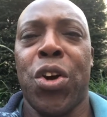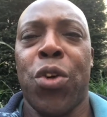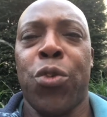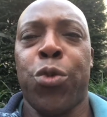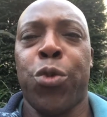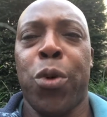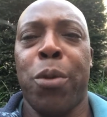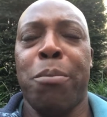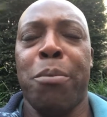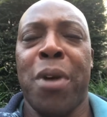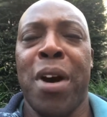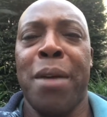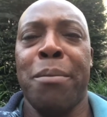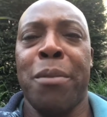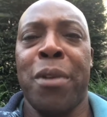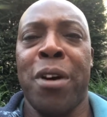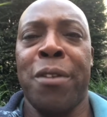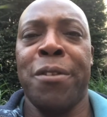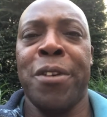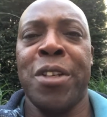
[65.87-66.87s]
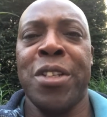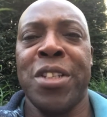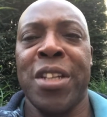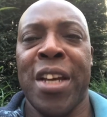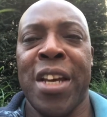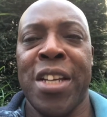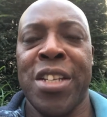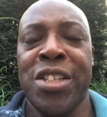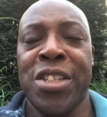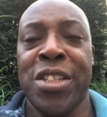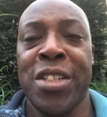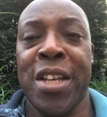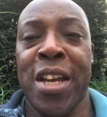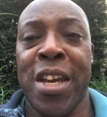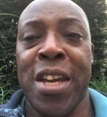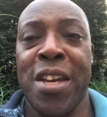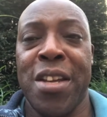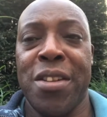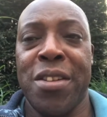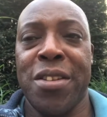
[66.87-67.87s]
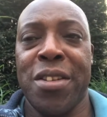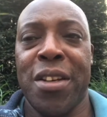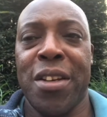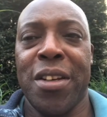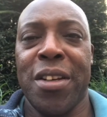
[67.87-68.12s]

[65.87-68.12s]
from my mother's estate,